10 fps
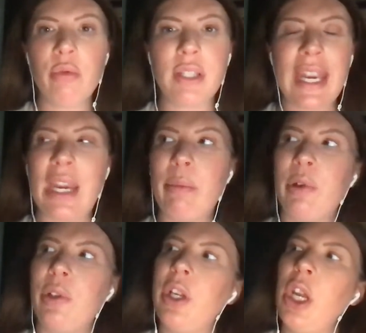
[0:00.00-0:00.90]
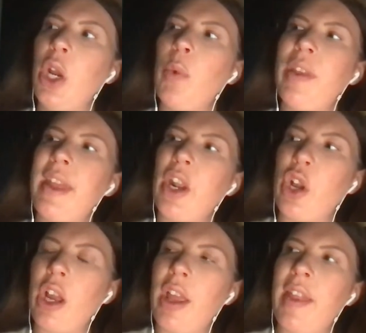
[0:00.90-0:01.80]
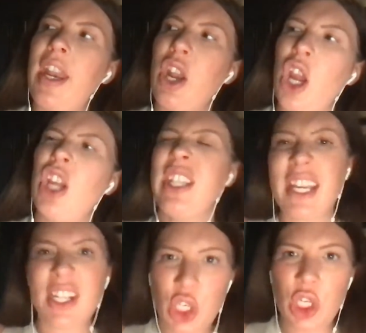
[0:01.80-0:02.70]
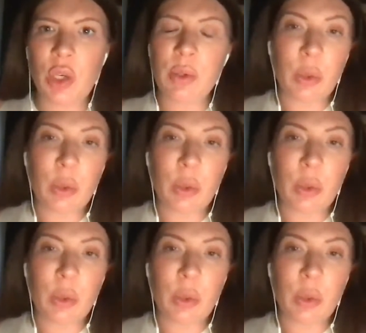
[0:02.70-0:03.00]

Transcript: table with then a year two.